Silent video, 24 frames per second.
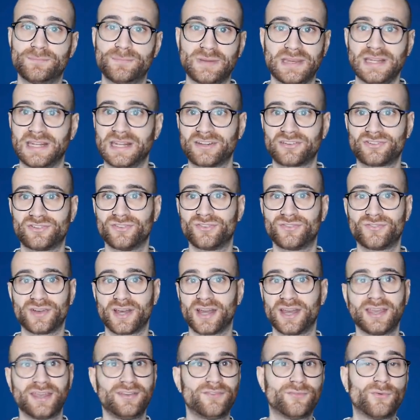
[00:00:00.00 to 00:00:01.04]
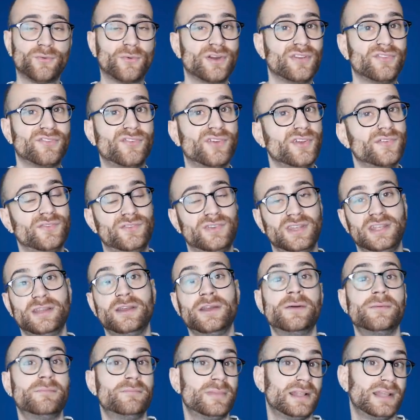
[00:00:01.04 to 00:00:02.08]
be an extra 30, 40, 50
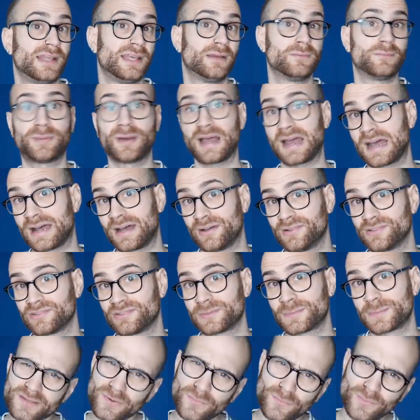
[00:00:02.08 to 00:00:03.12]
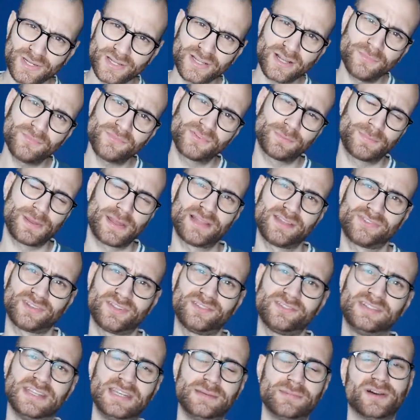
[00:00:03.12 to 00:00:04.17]
million pounds. When it comes to players
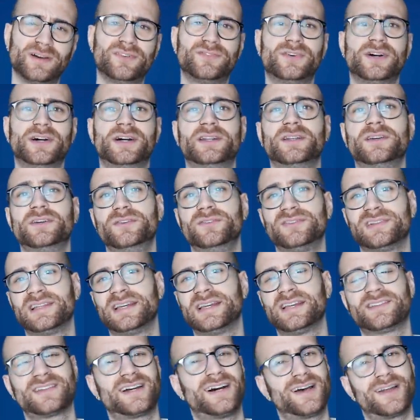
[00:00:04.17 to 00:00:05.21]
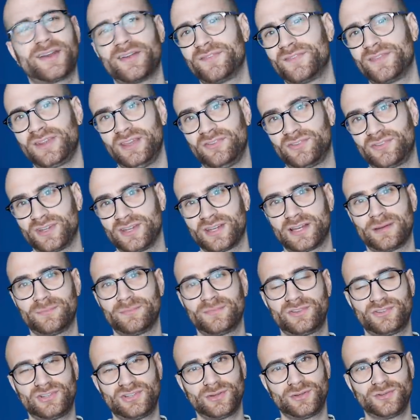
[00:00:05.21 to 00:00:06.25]
like Timo Werner, who's linked, I don't think he's going to come
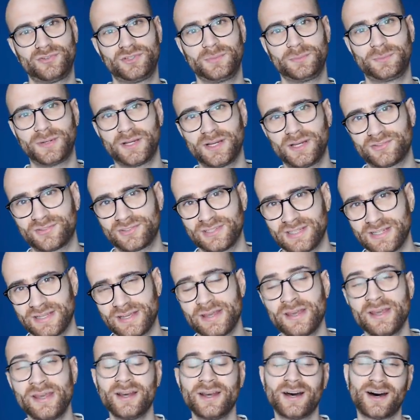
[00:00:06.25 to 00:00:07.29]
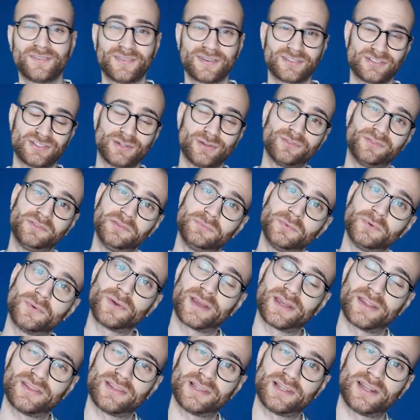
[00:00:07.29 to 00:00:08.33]
to Chelsea personally. I think Chelsea will
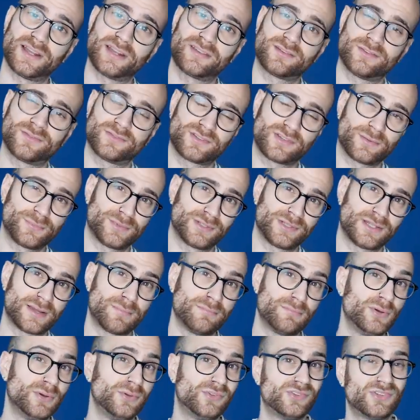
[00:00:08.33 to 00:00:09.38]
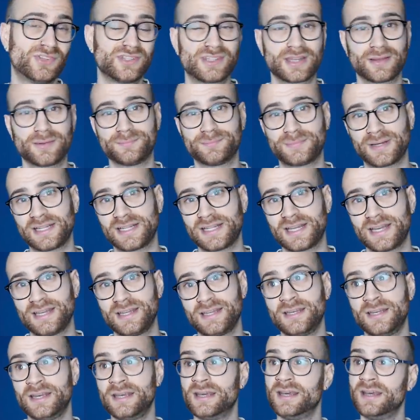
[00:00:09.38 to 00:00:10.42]
get the likes of someone like Moussa
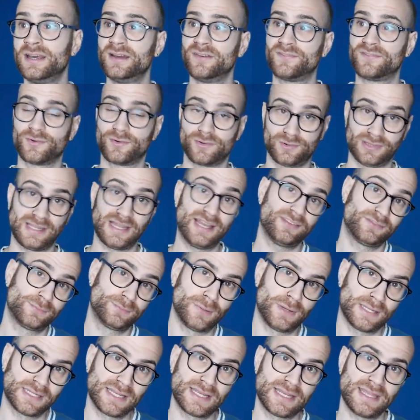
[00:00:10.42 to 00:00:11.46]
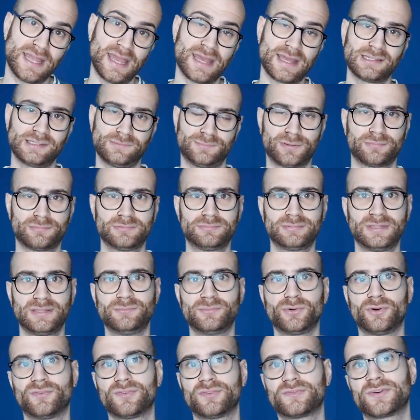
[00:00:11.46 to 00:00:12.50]
Dembele for less money and probably
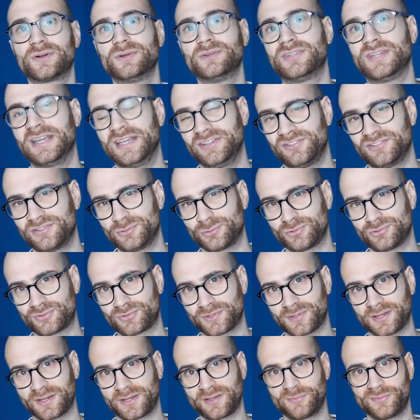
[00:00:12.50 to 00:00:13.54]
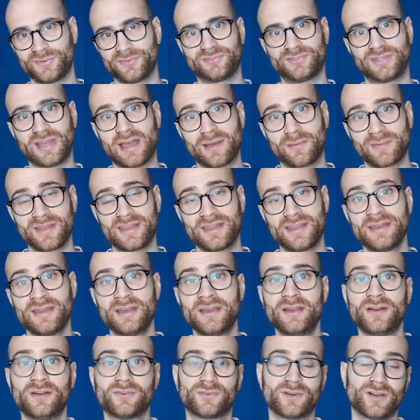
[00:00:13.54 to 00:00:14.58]
more of a rotational striker with Tammy
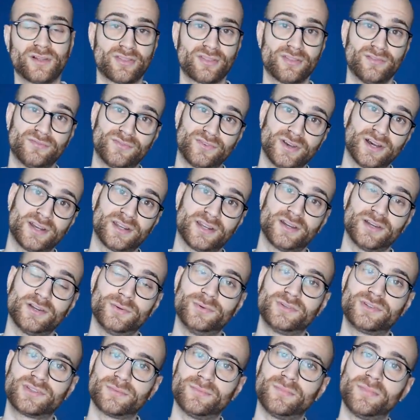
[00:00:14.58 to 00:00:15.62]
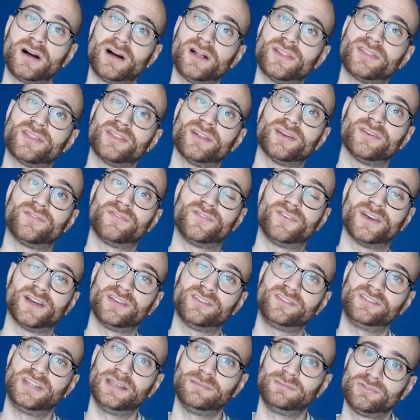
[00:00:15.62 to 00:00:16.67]
rather than Werner, who would demand the
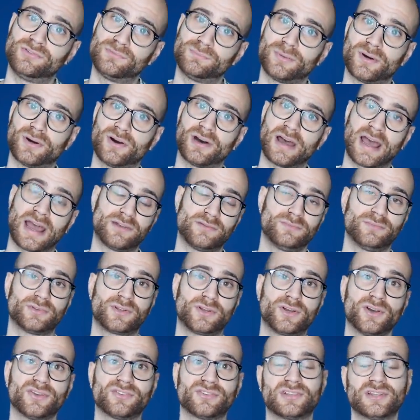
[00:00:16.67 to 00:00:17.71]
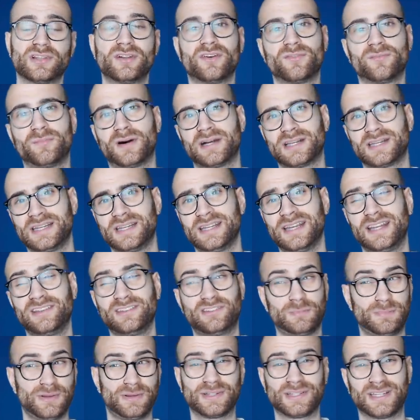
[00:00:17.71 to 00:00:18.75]
first team spot and would cost a lot of money. And
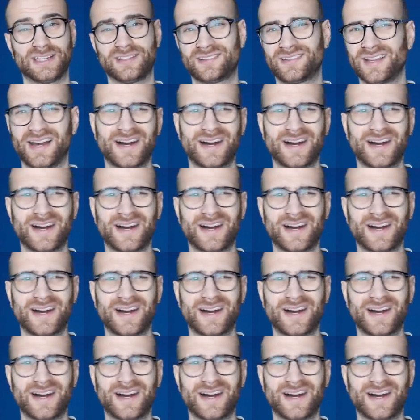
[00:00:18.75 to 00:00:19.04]
to be honest,